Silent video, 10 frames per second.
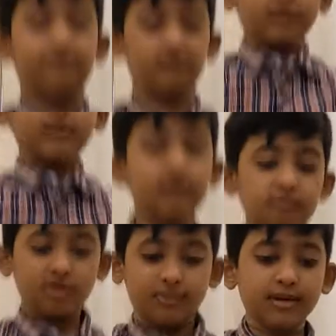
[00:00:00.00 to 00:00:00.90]
force,
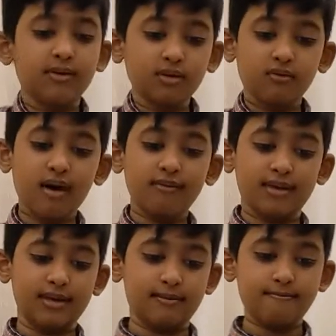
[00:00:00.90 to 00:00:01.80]
which we call
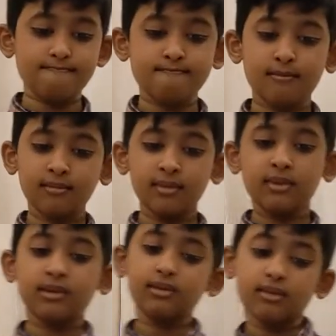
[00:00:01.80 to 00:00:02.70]
gravity.
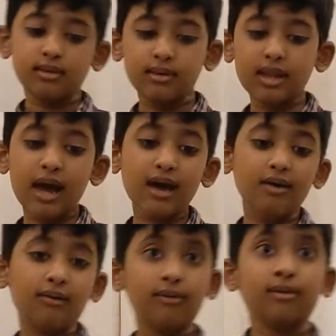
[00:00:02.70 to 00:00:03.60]

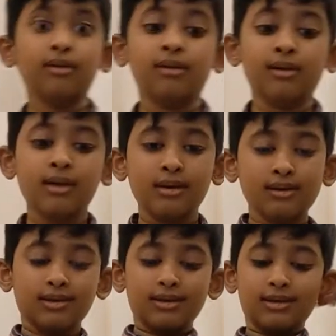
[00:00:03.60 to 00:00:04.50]
Now,
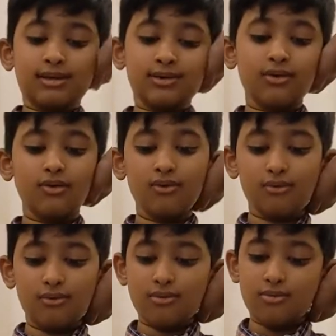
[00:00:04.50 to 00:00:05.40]

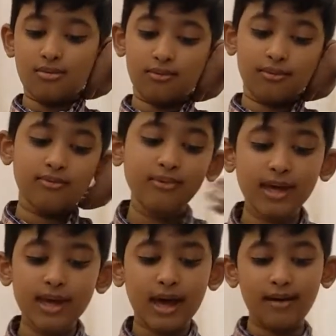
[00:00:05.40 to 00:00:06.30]
so
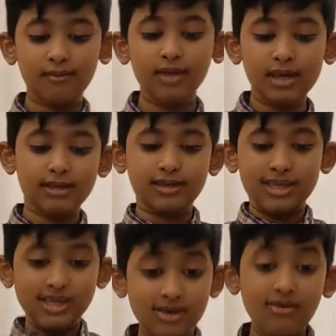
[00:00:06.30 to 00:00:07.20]
we have these
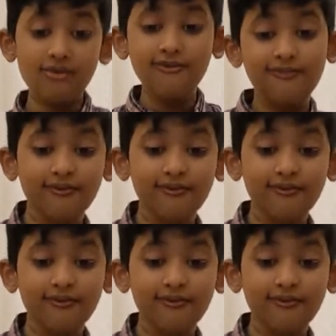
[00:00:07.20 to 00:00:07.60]
2